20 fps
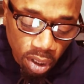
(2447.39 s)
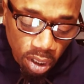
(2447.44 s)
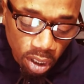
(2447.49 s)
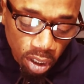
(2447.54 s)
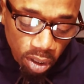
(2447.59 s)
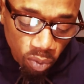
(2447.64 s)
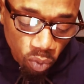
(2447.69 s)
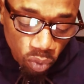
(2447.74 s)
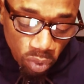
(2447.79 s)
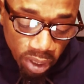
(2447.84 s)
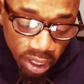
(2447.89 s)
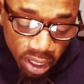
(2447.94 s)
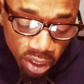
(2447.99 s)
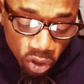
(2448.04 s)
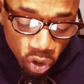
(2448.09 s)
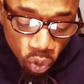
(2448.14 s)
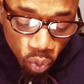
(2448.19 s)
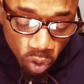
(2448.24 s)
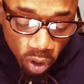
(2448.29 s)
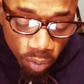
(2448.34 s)
Um,
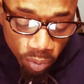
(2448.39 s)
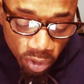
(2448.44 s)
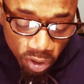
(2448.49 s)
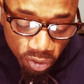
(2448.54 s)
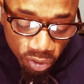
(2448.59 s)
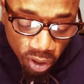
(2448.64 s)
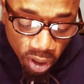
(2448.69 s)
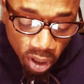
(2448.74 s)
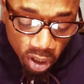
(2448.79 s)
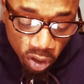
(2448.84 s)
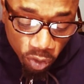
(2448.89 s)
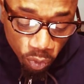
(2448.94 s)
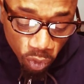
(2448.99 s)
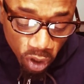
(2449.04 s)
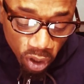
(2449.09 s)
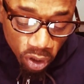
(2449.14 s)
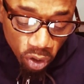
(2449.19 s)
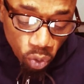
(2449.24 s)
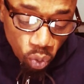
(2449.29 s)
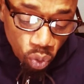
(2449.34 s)
Let no one be found
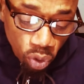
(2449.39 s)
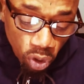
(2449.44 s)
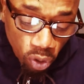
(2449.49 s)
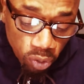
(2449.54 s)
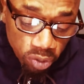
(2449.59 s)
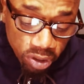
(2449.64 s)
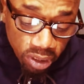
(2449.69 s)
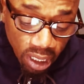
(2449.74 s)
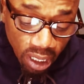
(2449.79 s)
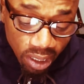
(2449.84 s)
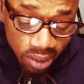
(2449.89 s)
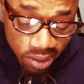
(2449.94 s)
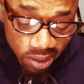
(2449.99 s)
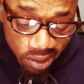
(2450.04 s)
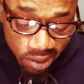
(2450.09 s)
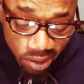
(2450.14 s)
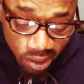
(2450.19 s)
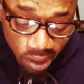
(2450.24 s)
among you who co-signs his